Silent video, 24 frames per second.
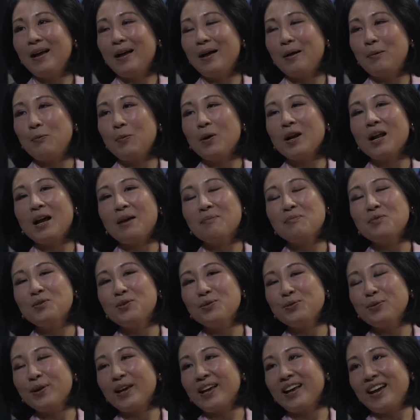What I'm
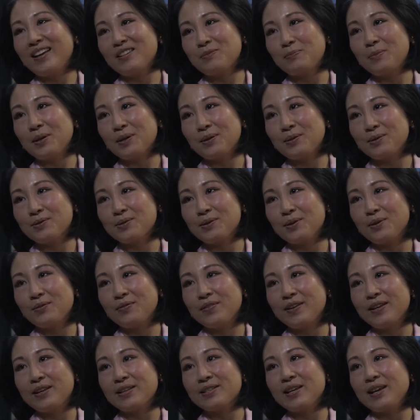doing at Microsoft
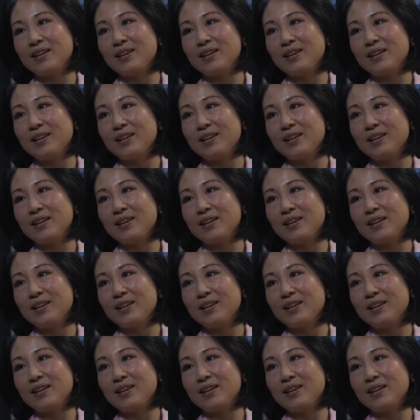is